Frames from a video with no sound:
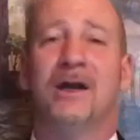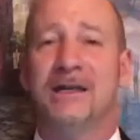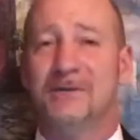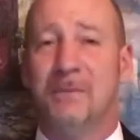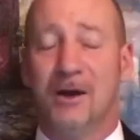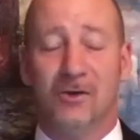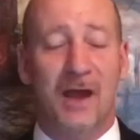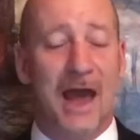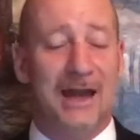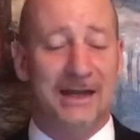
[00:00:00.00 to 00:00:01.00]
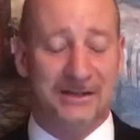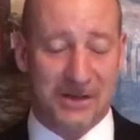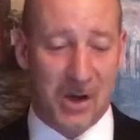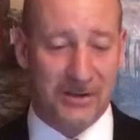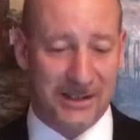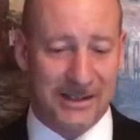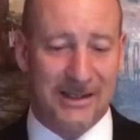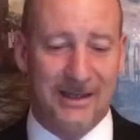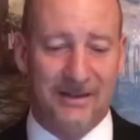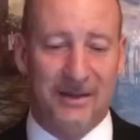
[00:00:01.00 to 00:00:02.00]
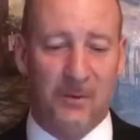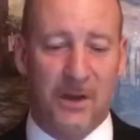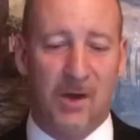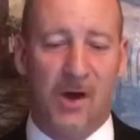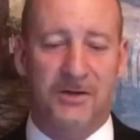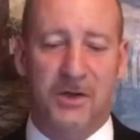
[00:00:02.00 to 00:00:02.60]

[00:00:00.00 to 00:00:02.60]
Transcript: and he's better at exalting than we are.